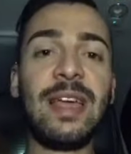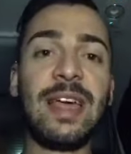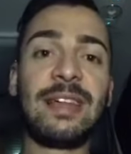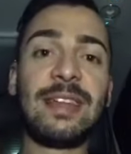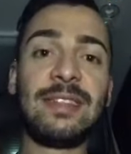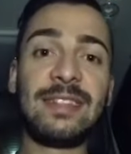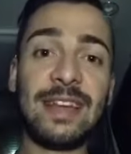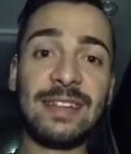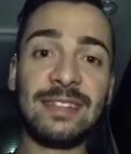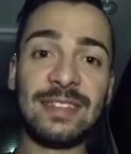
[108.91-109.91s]
and at
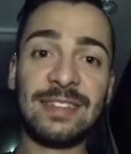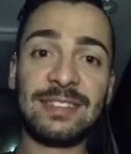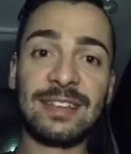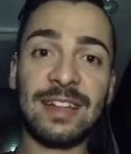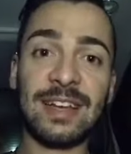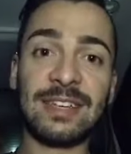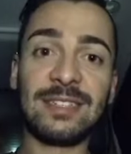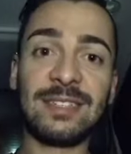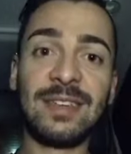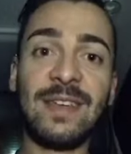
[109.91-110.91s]
that dance class